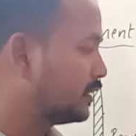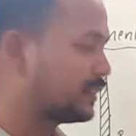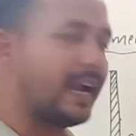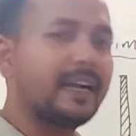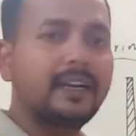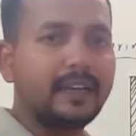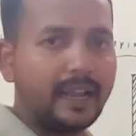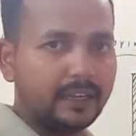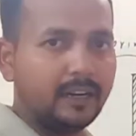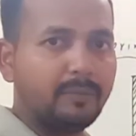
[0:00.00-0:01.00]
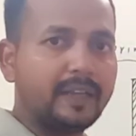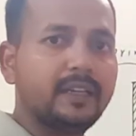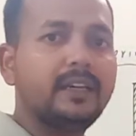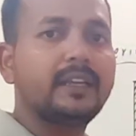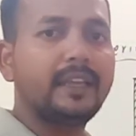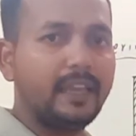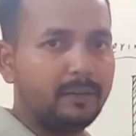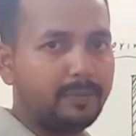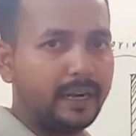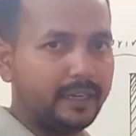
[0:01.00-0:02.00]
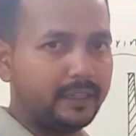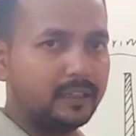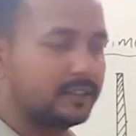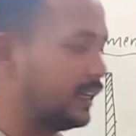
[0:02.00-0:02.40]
scattering angle by the air particles.